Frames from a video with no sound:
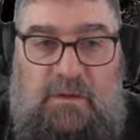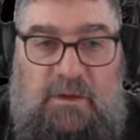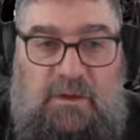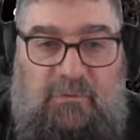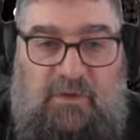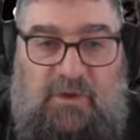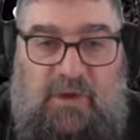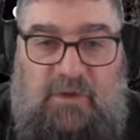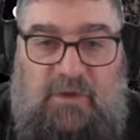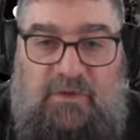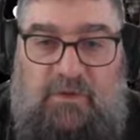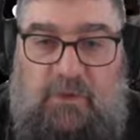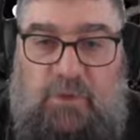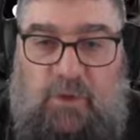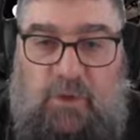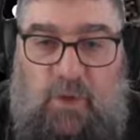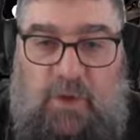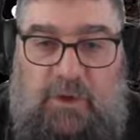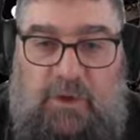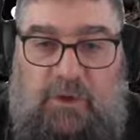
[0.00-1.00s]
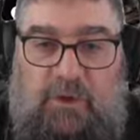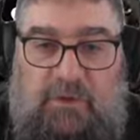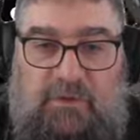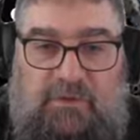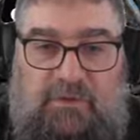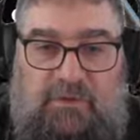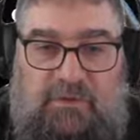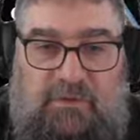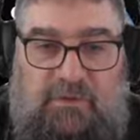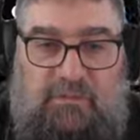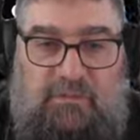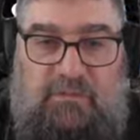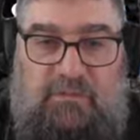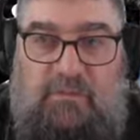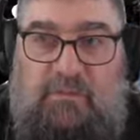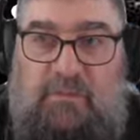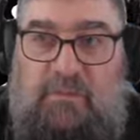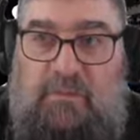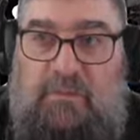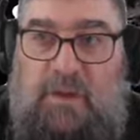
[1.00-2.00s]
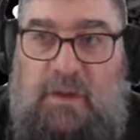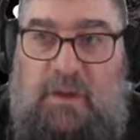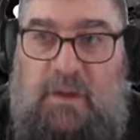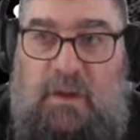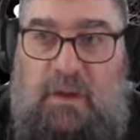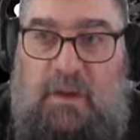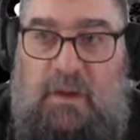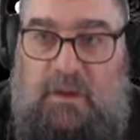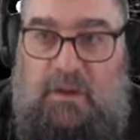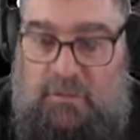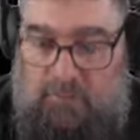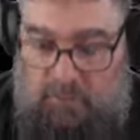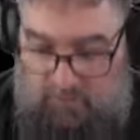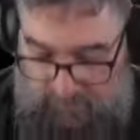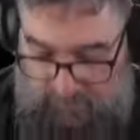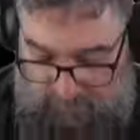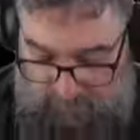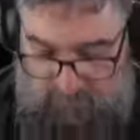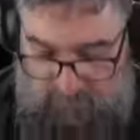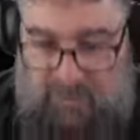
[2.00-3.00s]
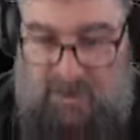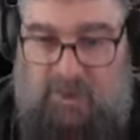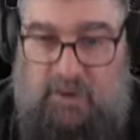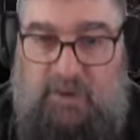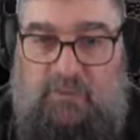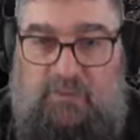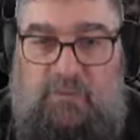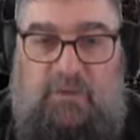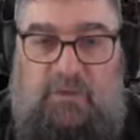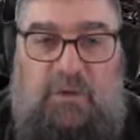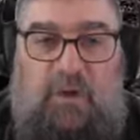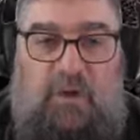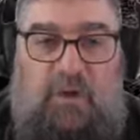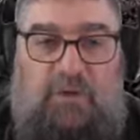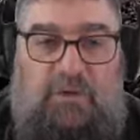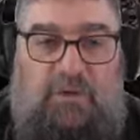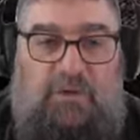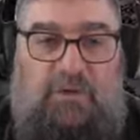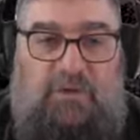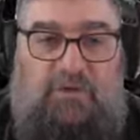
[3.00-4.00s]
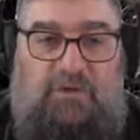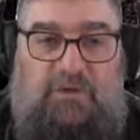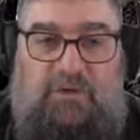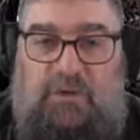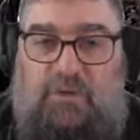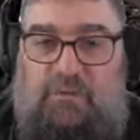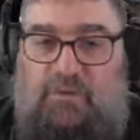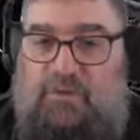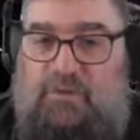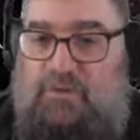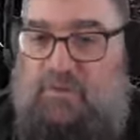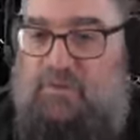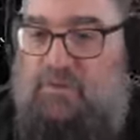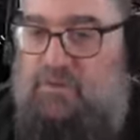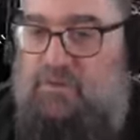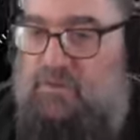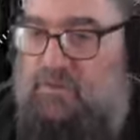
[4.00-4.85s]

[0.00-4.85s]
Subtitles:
Delivery does look quite nice. You've got to be a little bit careful on this service